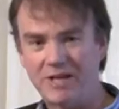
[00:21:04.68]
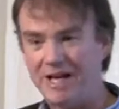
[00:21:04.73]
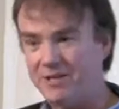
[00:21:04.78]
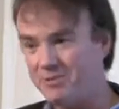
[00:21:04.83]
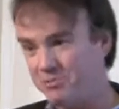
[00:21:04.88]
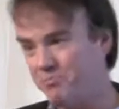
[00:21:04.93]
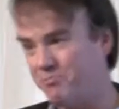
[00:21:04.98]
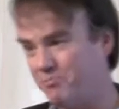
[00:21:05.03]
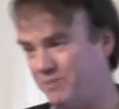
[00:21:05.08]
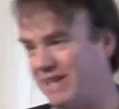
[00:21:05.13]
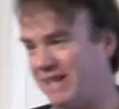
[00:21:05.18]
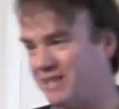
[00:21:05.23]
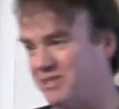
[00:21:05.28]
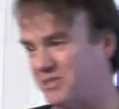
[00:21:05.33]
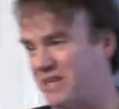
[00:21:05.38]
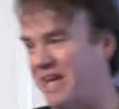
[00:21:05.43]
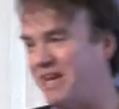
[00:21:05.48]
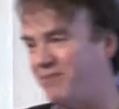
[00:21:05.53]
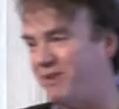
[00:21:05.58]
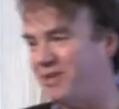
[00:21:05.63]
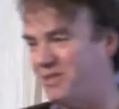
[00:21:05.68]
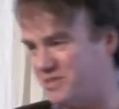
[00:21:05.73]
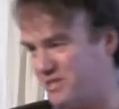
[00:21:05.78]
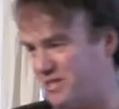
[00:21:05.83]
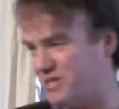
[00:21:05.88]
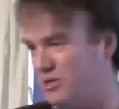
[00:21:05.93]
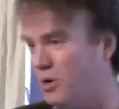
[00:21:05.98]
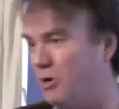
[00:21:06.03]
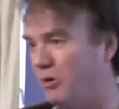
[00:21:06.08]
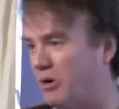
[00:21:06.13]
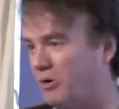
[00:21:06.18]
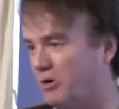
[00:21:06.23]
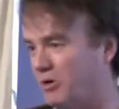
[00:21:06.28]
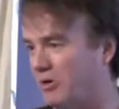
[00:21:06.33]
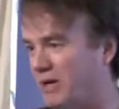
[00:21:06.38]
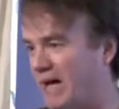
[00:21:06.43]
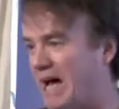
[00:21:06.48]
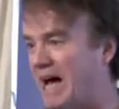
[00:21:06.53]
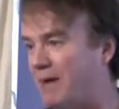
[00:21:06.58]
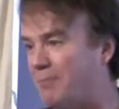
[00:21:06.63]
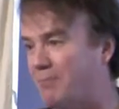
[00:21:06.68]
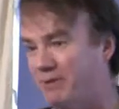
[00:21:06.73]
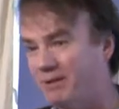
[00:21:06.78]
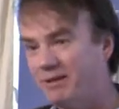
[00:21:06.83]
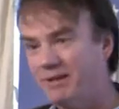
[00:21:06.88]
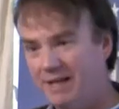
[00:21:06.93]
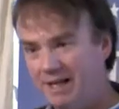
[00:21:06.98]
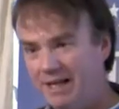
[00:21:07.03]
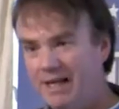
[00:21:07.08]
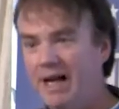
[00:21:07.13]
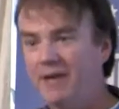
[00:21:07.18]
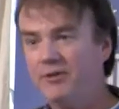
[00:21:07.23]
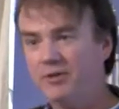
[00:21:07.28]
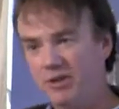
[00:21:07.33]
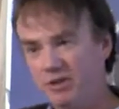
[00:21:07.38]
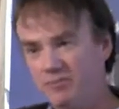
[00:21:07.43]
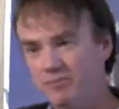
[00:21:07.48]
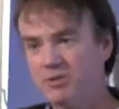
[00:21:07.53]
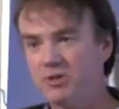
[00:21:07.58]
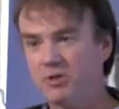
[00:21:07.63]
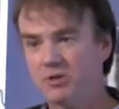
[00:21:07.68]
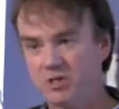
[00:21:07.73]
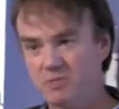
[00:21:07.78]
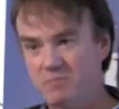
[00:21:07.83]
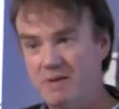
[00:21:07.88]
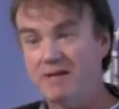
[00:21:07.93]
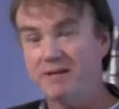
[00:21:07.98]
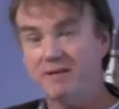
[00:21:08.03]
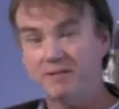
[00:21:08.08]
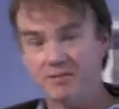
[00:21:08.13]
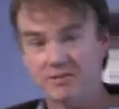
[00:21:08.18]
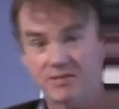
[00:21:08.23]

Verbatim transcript: that, that savings is no longer going to happen, and the government's going to spend it